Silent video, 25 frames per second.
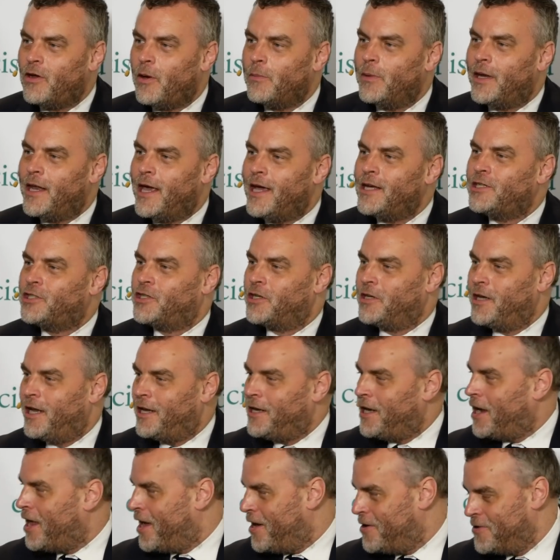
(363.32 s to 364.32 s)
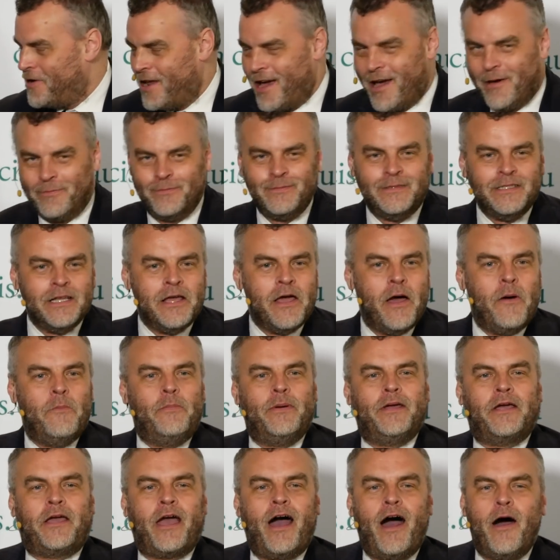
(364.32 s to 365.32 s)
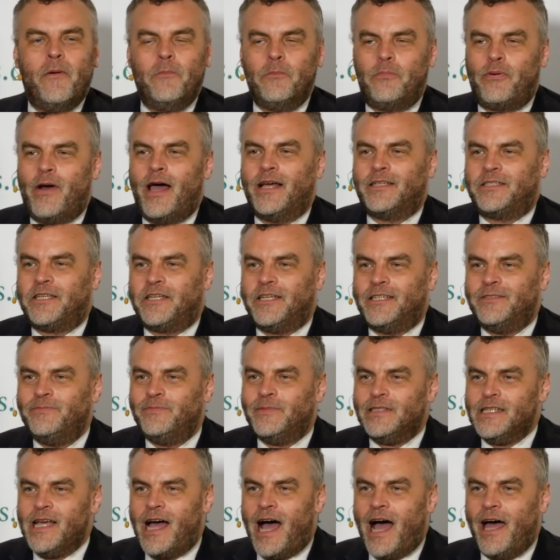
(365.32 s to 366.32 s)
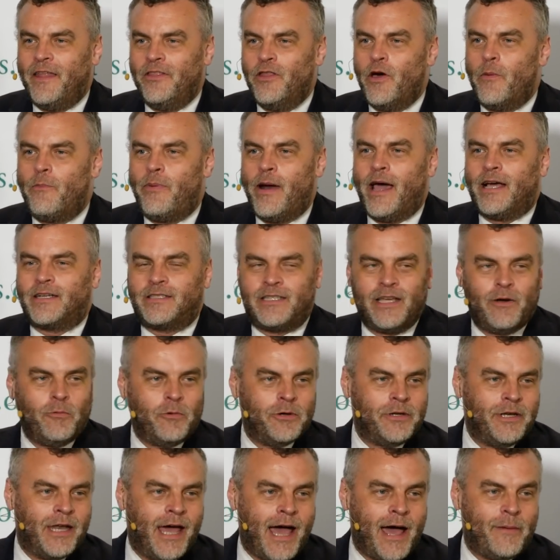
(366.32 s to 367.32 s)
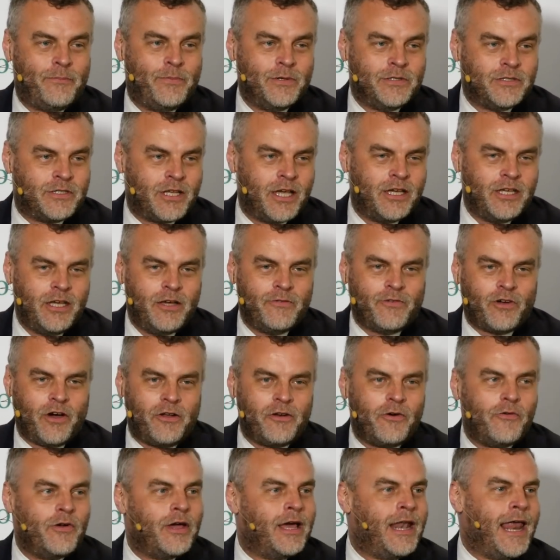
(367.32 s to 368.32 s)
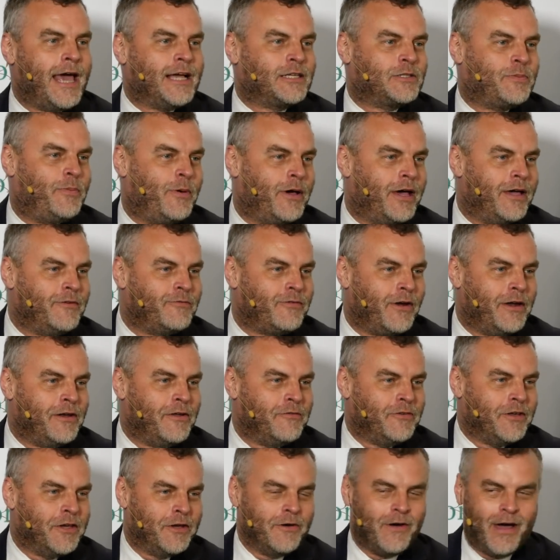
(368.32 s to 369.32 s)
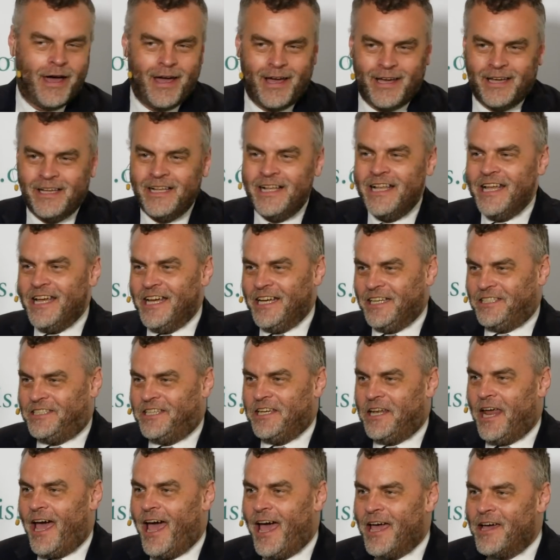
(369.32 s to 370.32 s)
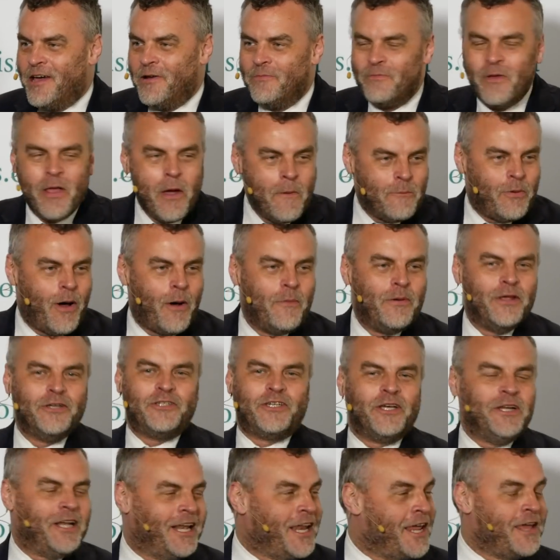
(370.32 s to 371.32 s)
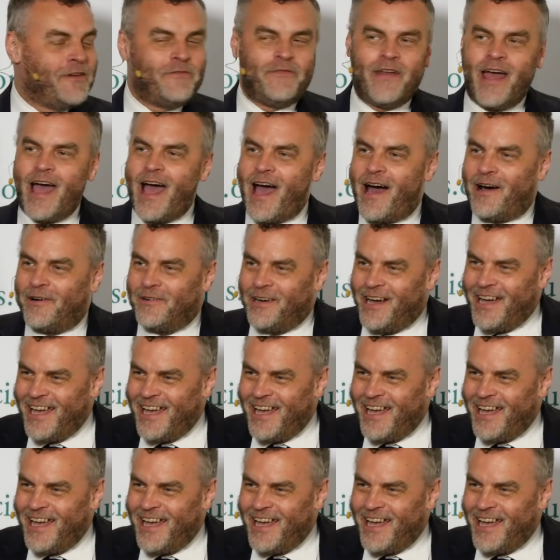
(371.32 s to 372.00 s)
nomination, let alone become president, and that Brexit wouldn't happen. So you've got a real expert in front of you today, so, and probably you should leave now.